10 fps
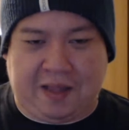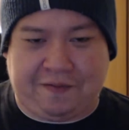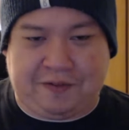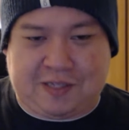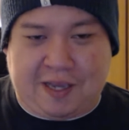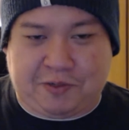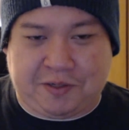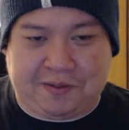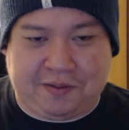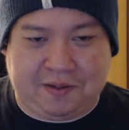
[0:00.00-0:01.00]
I love
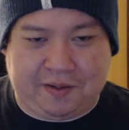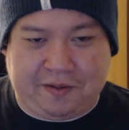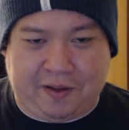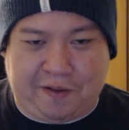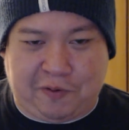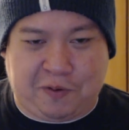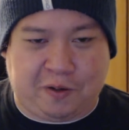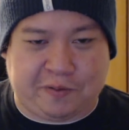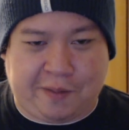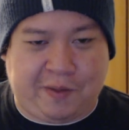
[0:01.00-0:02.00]
Inception. If you
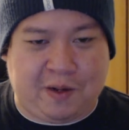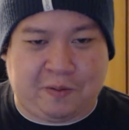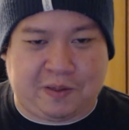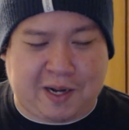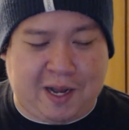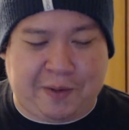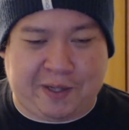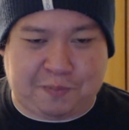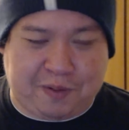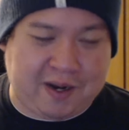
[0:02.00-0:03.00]
don't, let me know in the
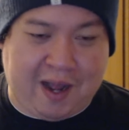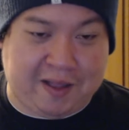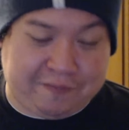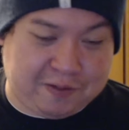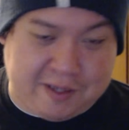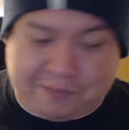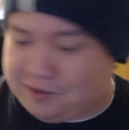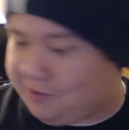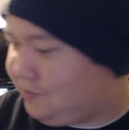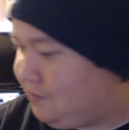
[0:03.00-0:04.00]
comments. But I love
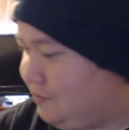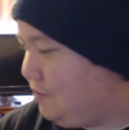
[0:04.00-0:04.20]
Inception.